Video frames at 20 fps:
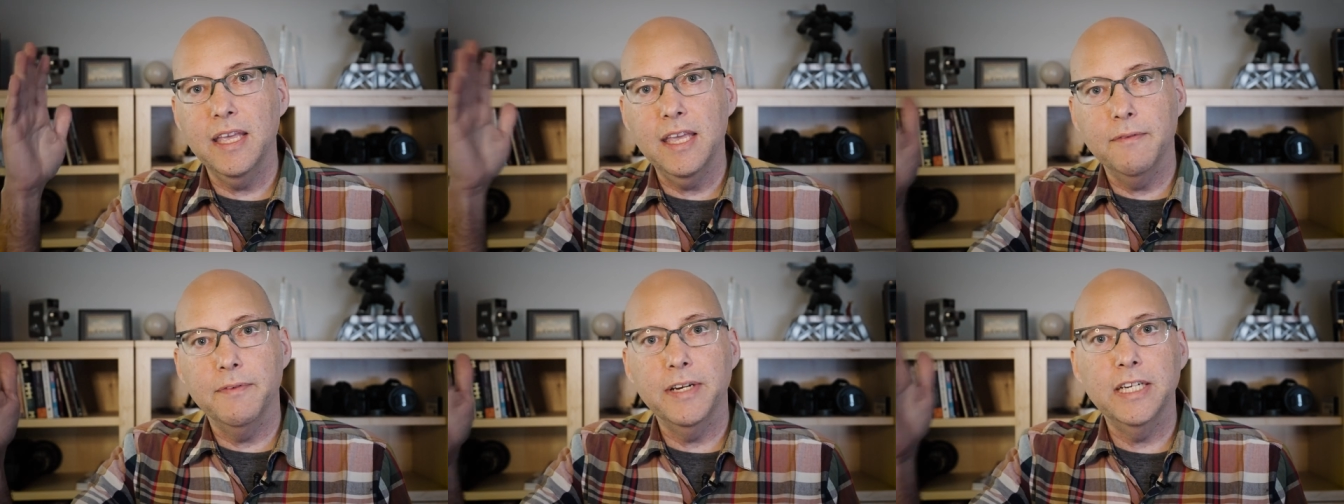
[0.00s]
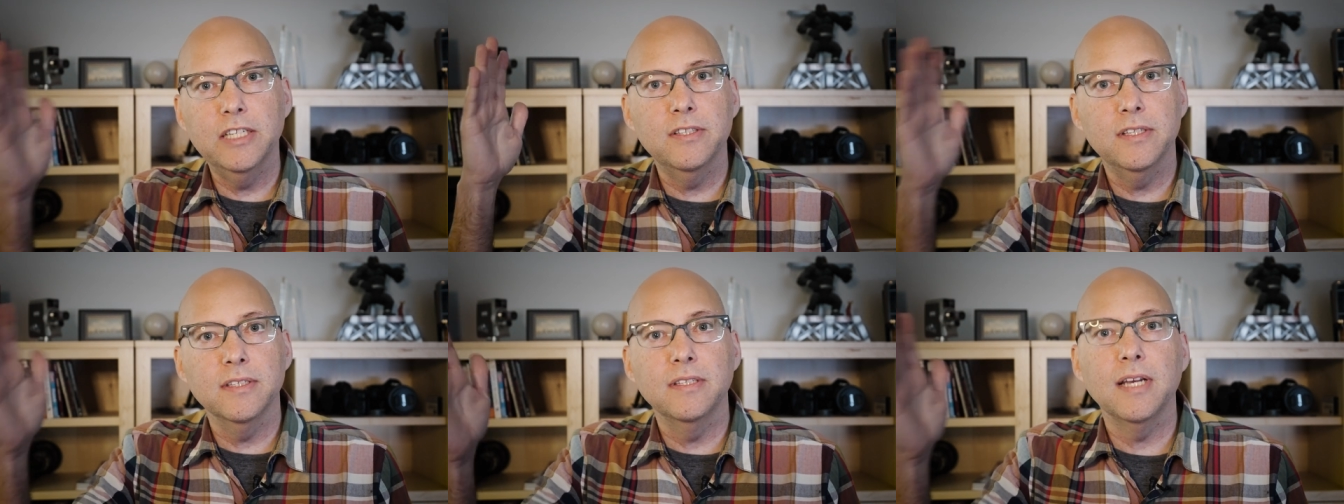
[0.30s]
he
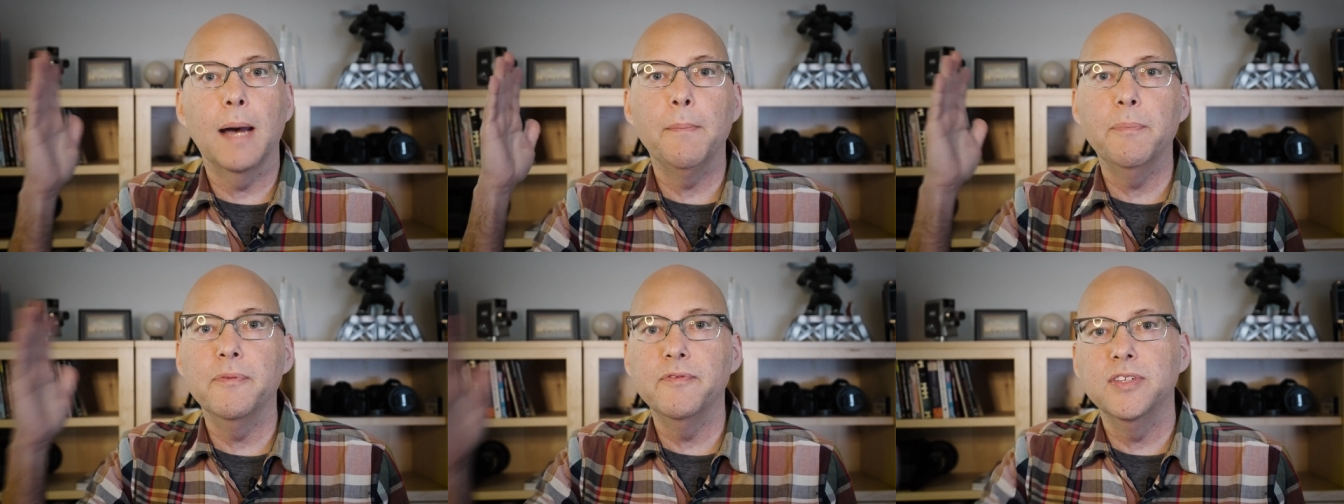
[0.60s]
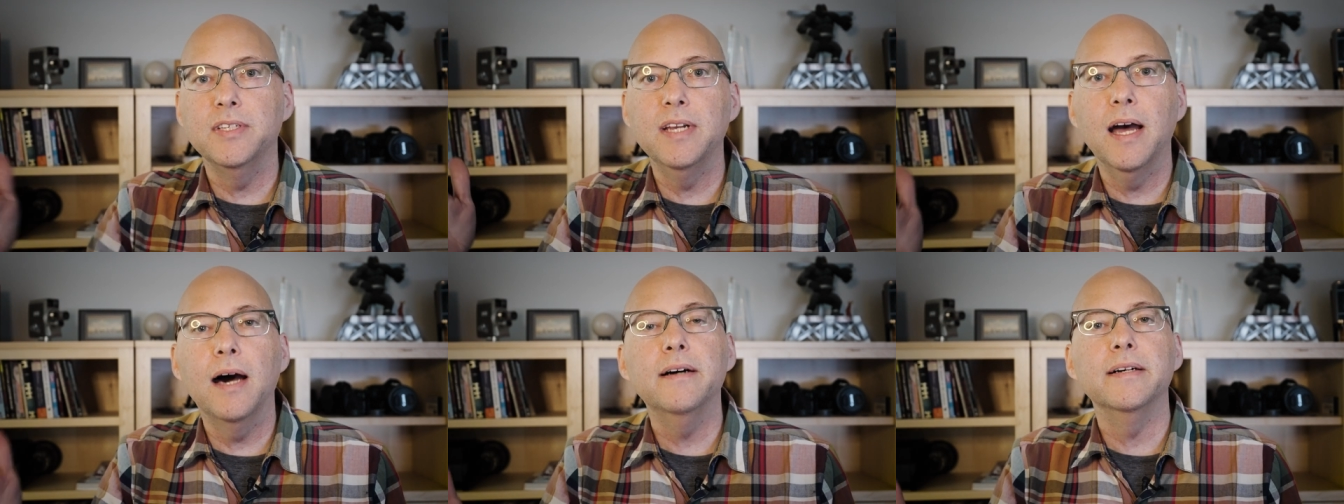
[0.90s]
reached the top of
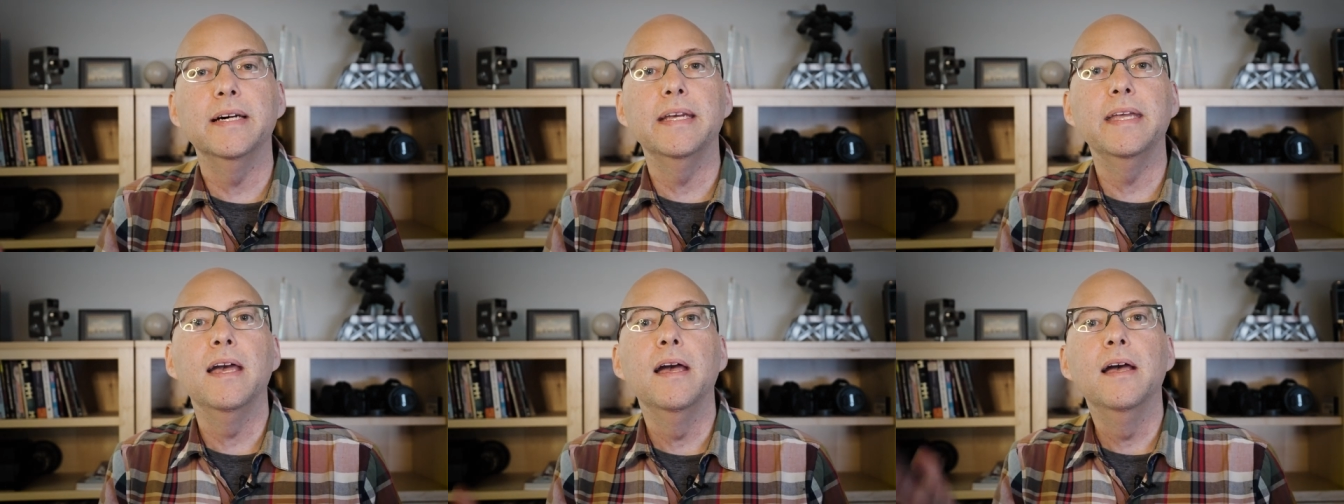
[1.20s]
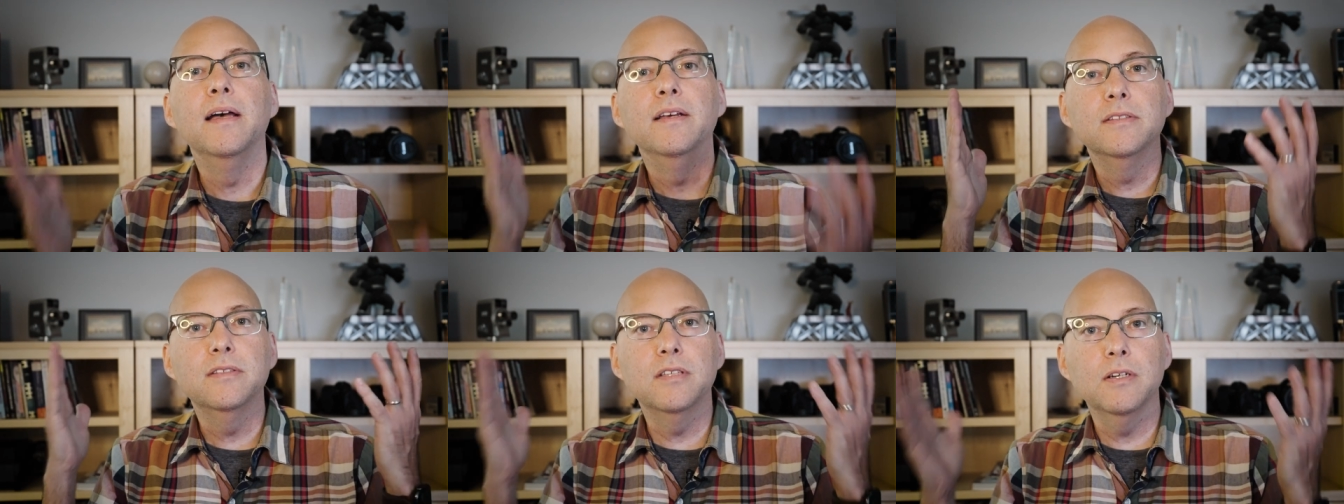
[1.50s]
Denali.
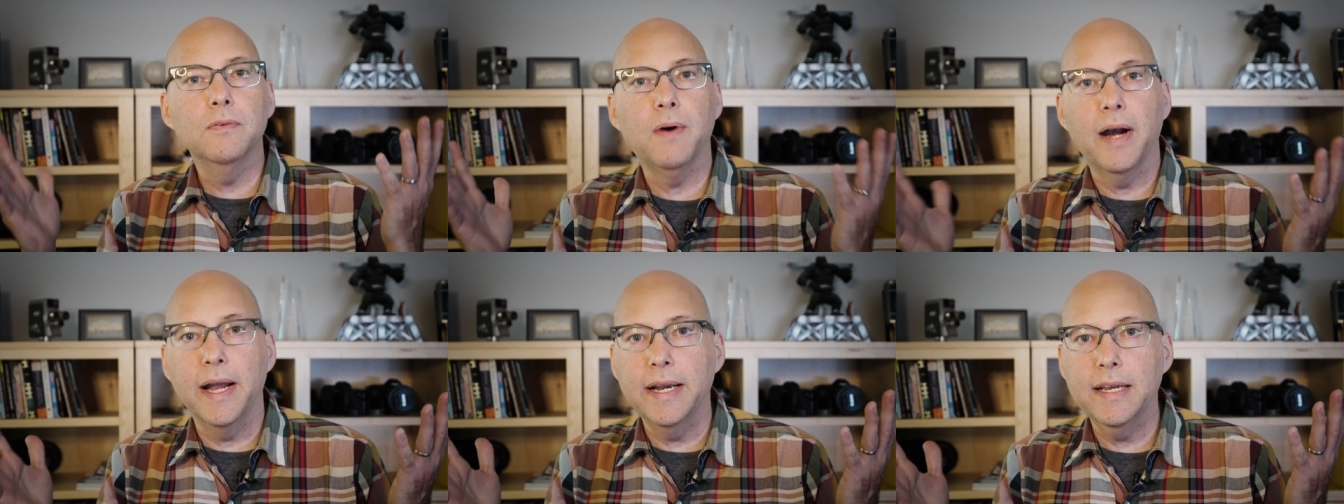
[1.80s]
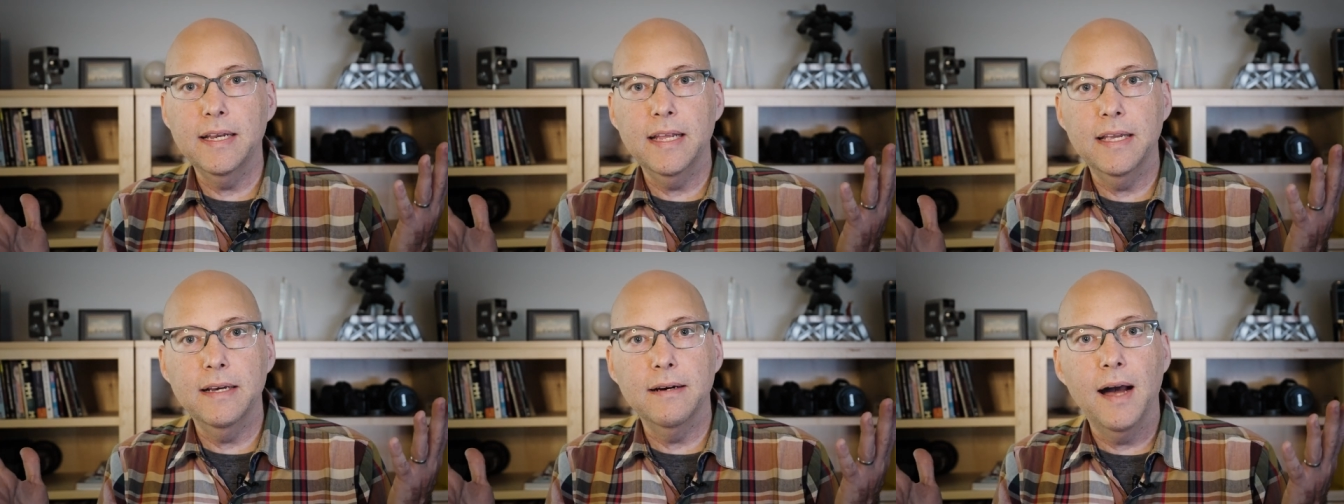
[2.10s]
So why
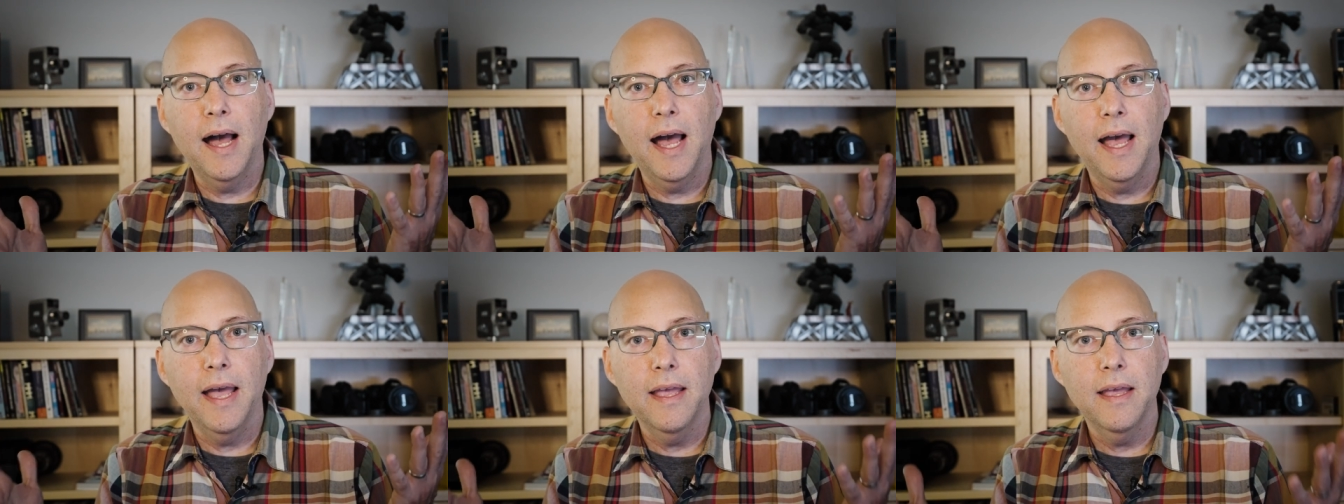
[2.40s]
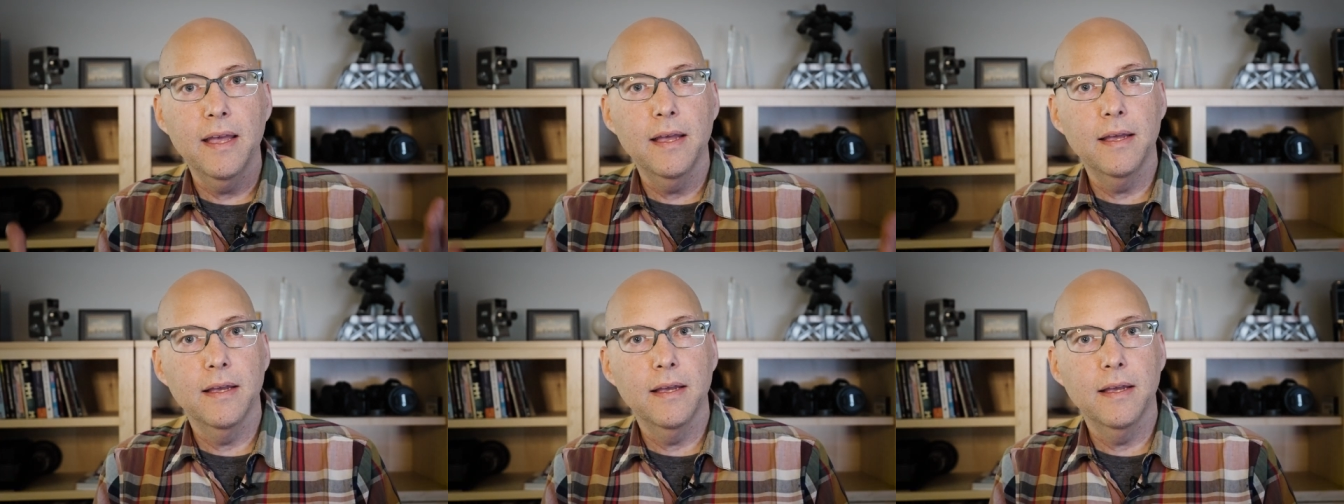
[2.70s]
did he lie?